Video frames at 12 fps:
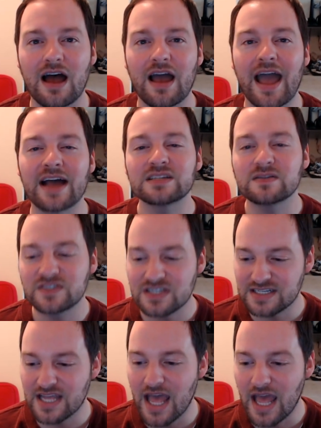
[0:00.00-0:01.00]
As of
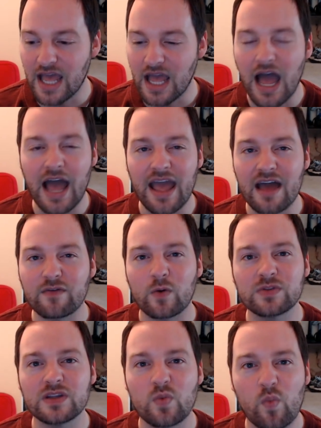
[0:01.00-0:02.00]
today, I have
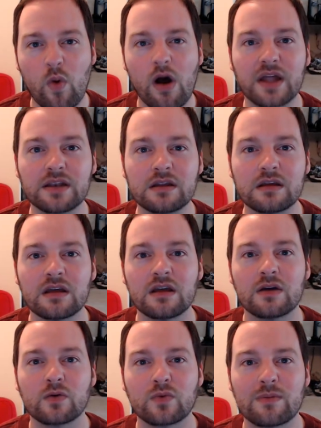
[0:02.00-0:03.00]
only 1
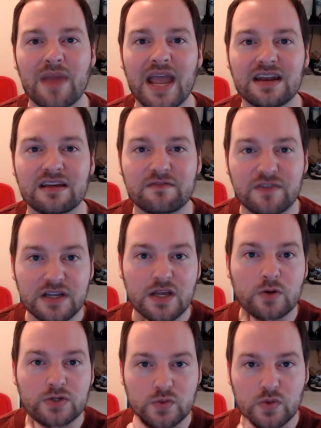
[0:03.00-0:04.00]
remaining
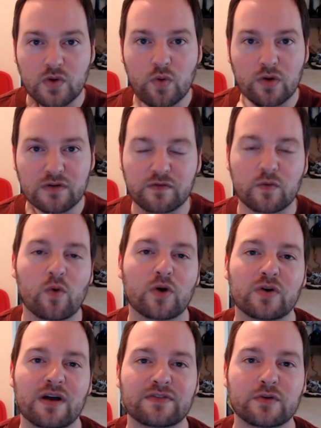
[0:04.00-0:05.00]
video to record for
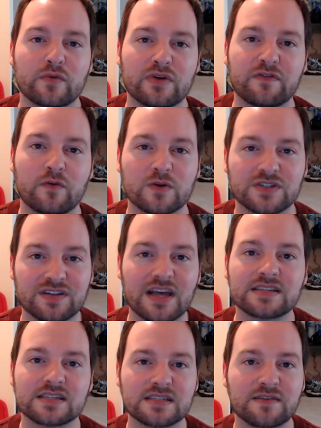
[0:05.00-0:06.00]
Warcraft 3 Reforged, and
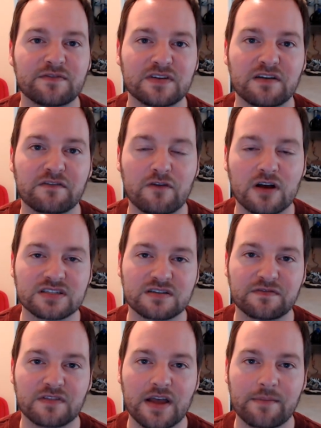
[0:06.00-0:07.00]
that's a Symphony of Frost and
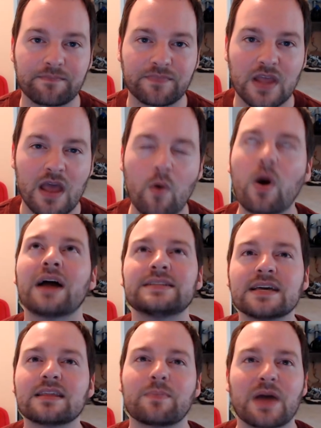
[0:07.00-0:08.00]
Flame. Well, I
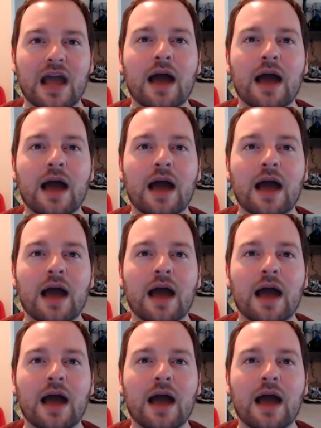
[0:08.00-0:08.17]
take that back.